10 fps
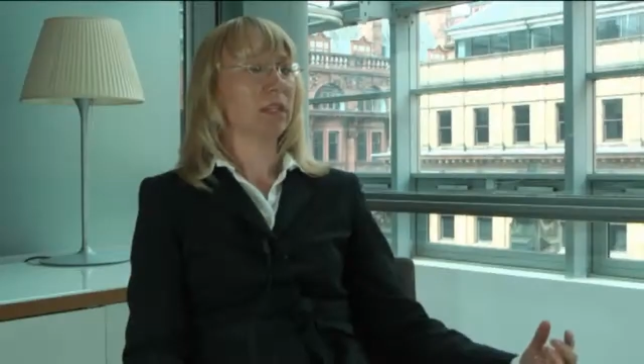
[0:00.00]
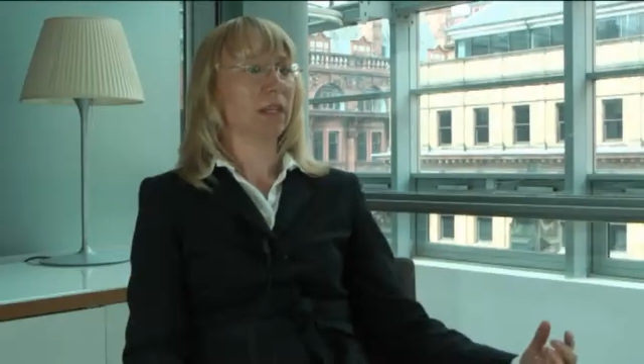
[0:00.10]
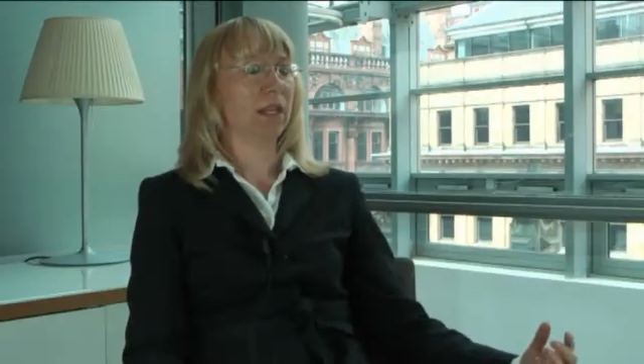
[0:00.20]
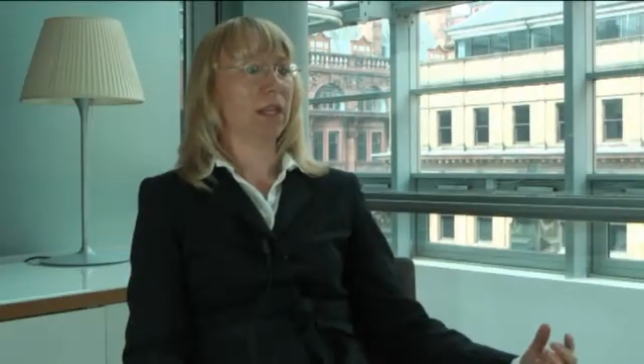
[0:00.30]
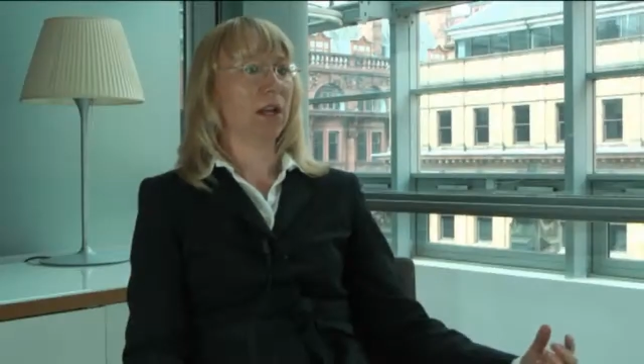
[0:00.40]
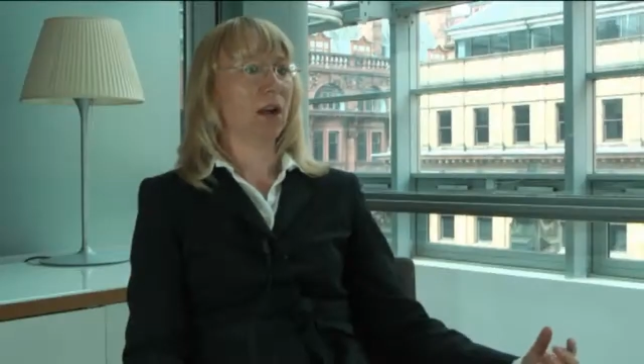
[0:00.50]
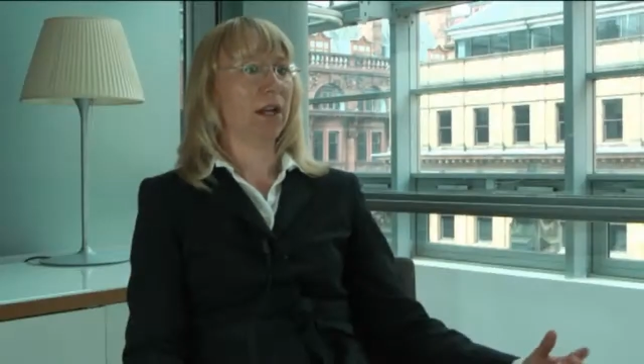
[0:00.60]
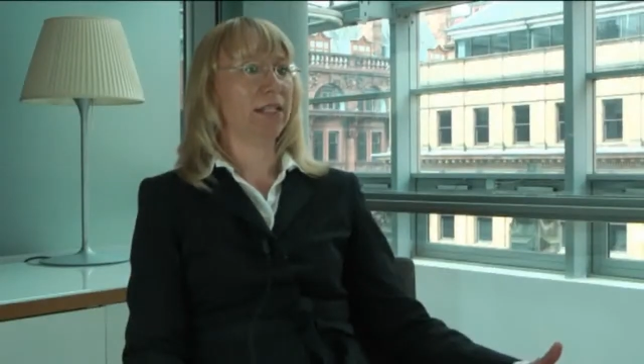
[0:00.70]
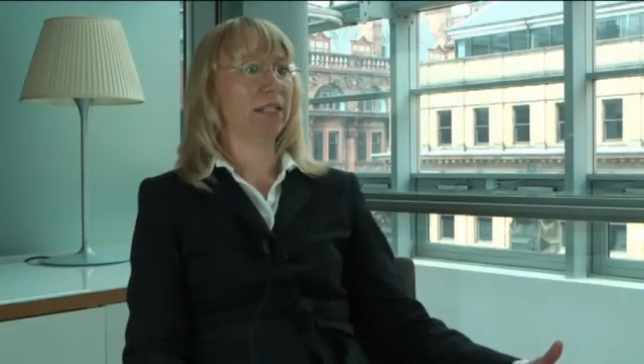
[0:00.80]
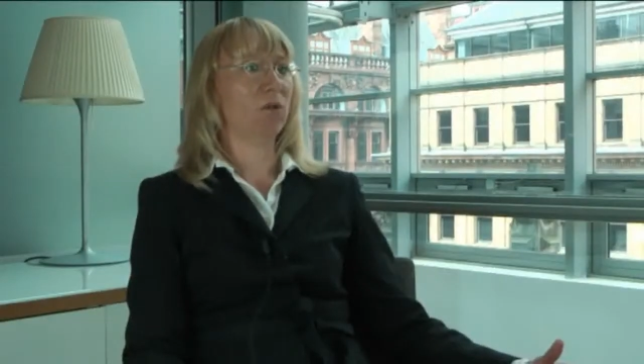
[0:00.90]
the
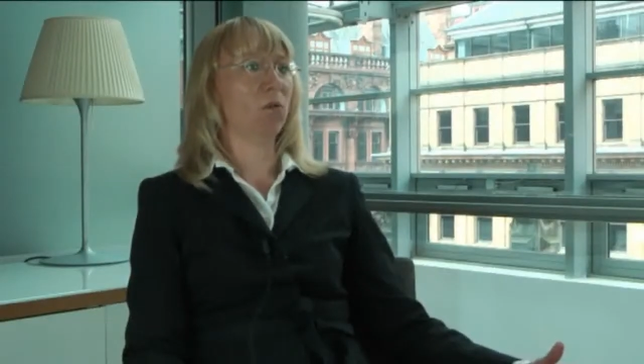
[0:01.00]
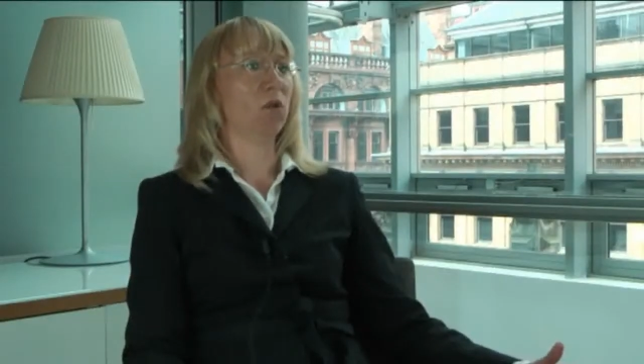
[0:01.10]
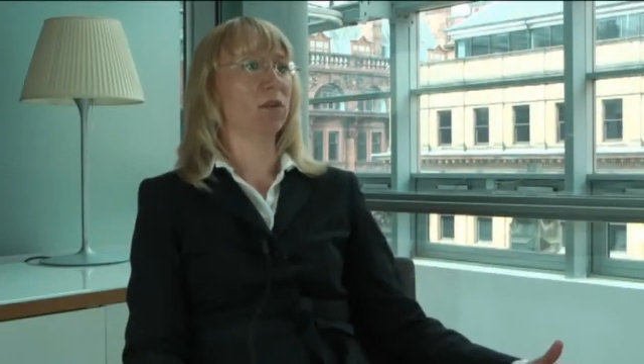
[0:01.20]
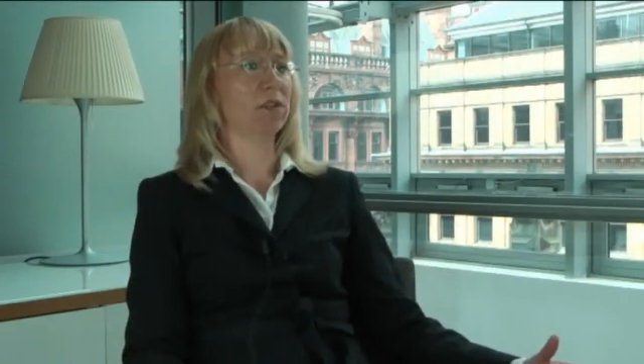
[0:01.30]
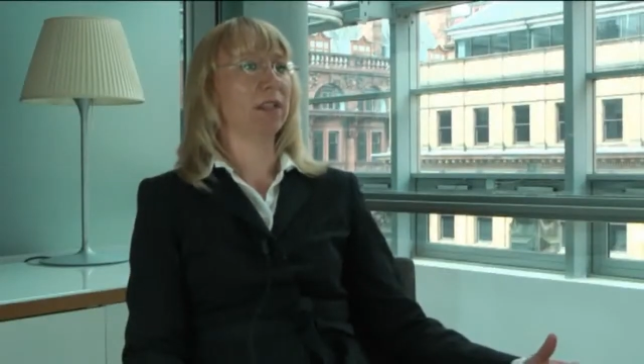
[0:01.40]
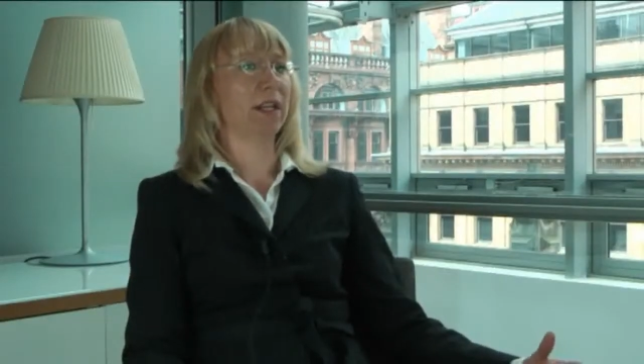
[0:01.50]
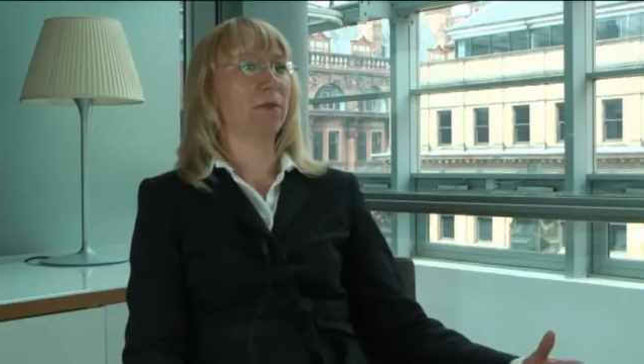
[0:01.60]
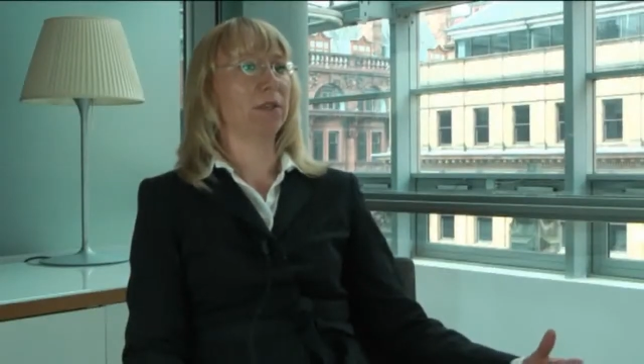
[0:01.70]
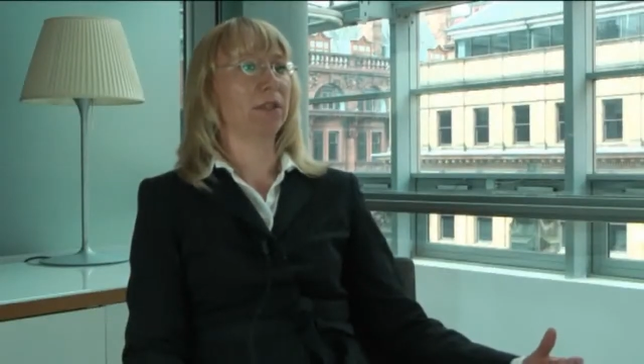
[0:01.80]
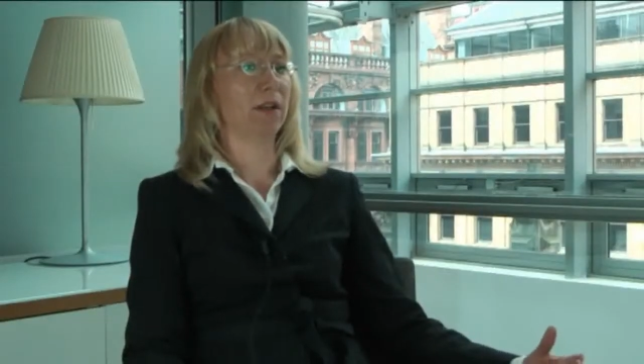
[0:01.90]
idea was that he
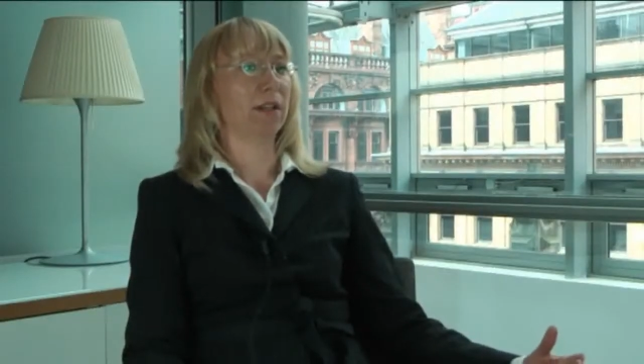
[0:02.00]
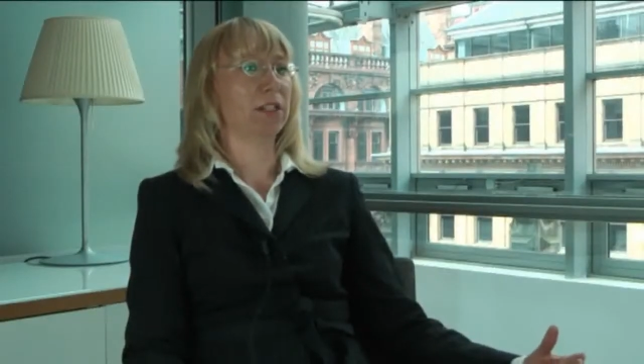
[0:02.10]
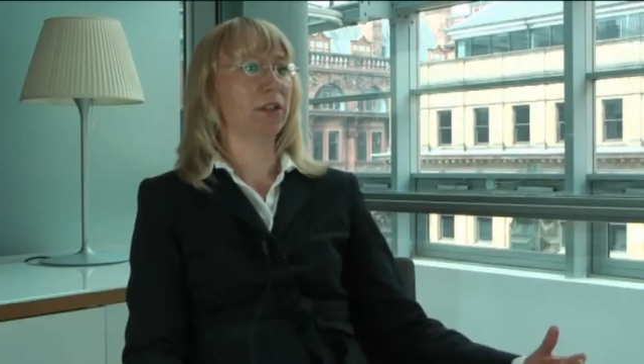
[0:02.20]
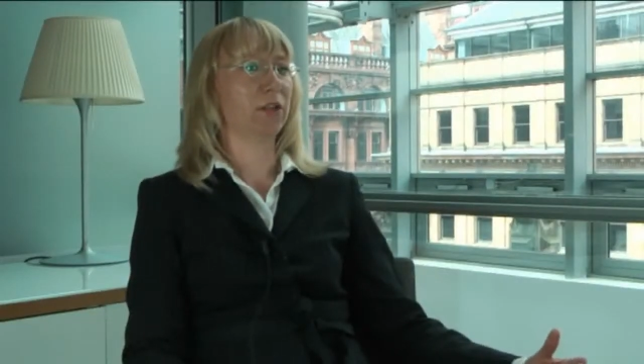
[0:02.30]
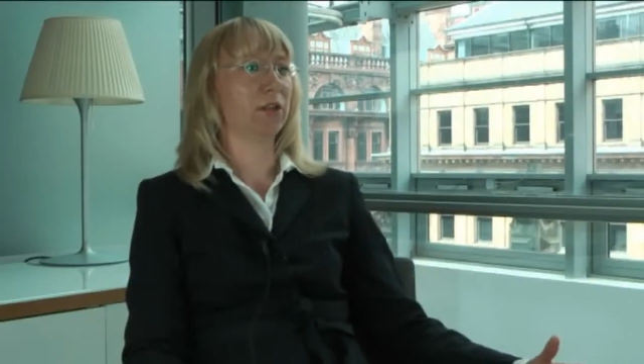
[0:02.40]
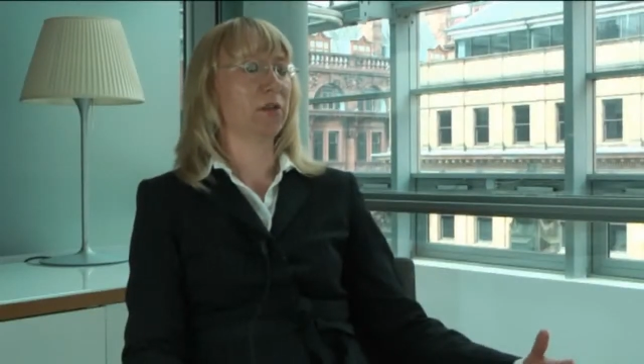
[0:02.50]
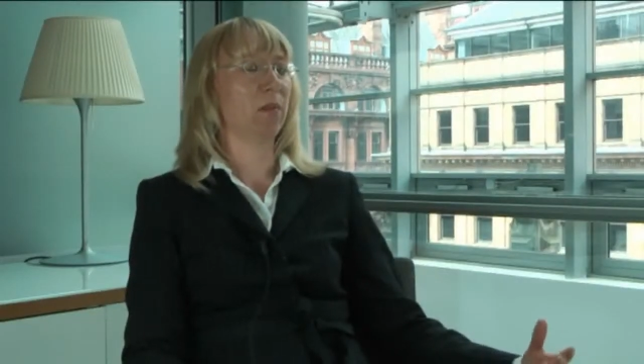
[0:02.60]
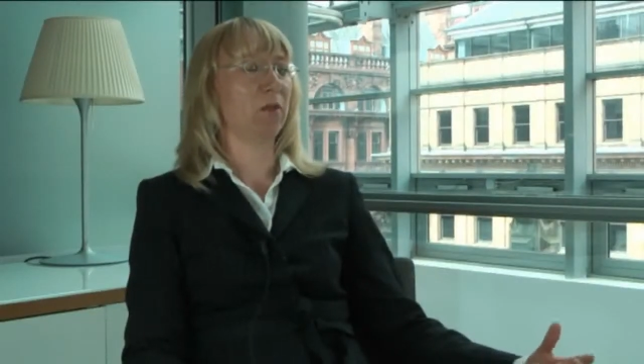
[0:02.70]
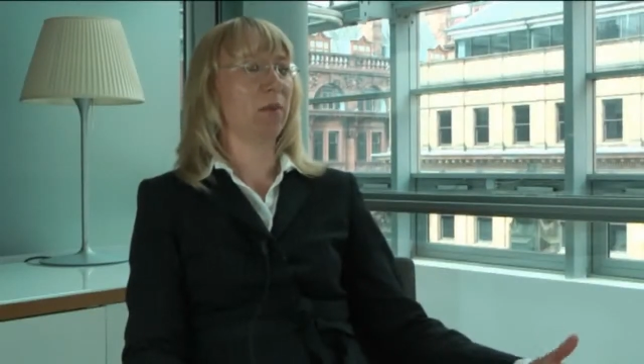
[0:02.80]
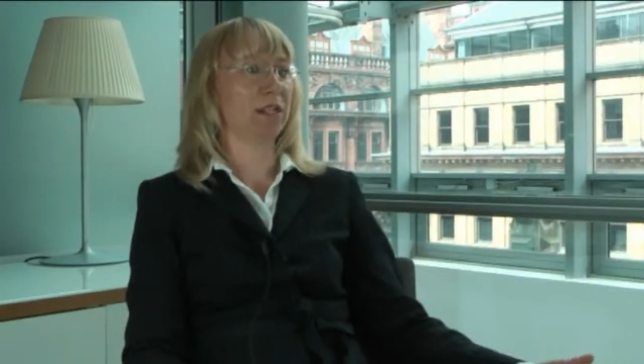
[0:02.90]
was going to use a
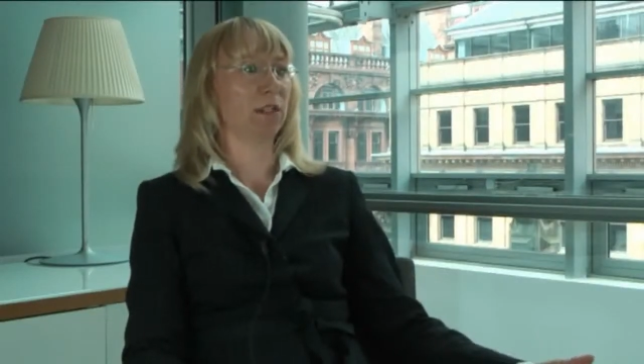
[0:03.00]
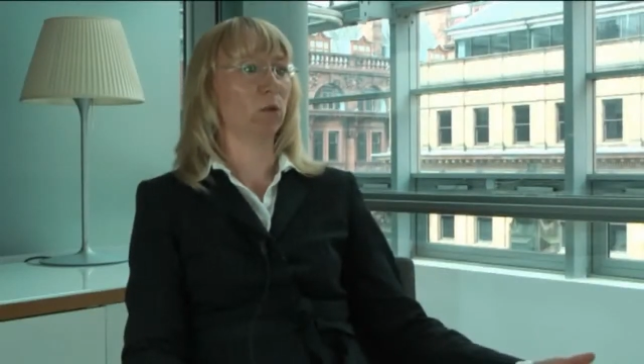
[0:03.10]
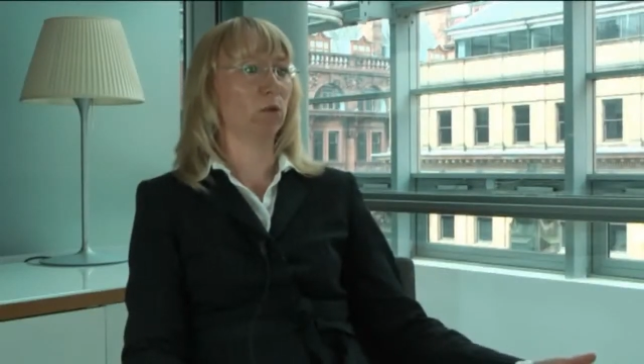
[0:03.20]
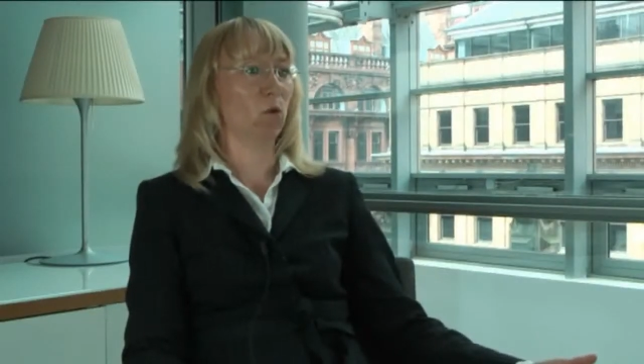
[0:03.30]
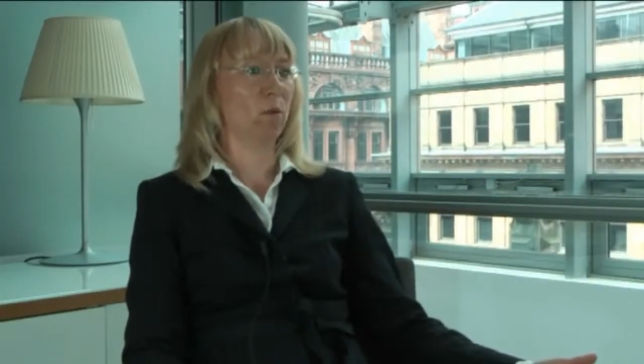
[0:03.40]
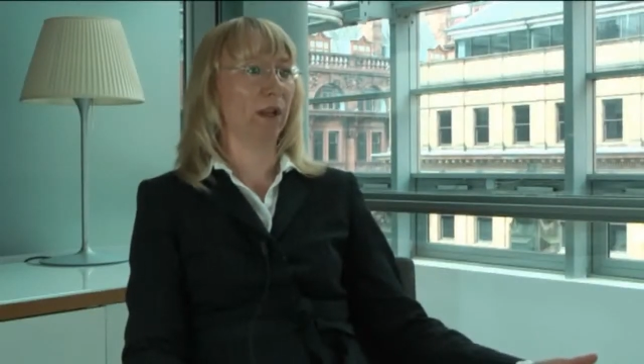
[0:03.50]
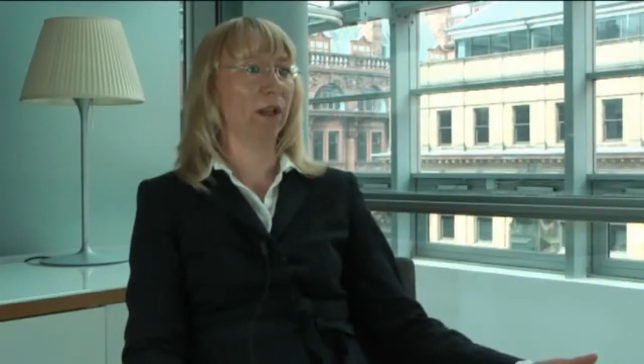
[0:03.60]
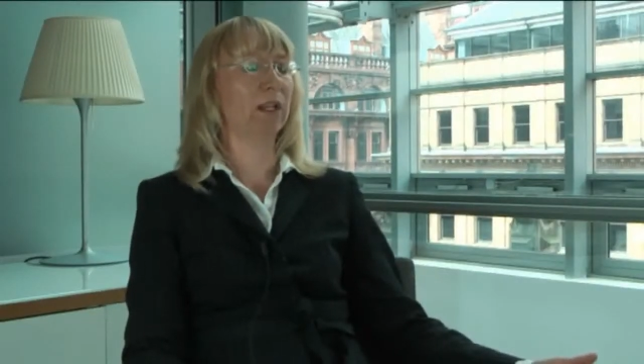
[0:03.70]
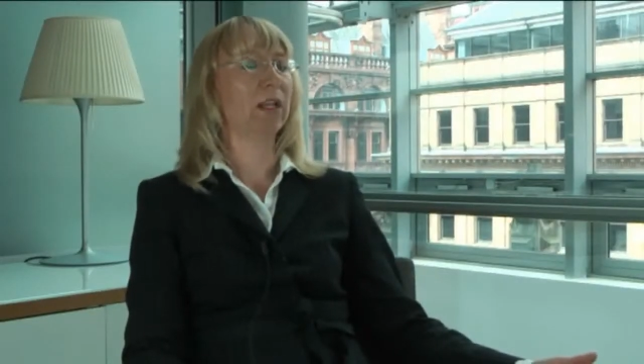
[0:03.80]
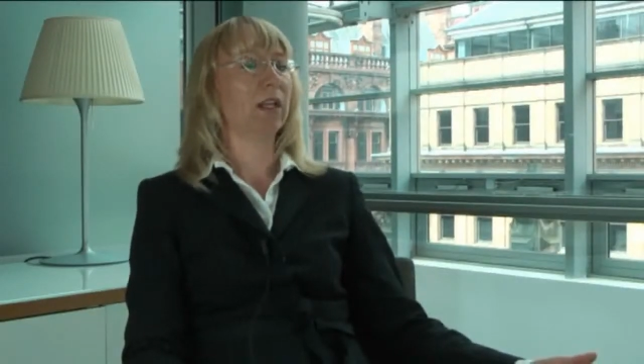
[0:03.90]
mathematical formula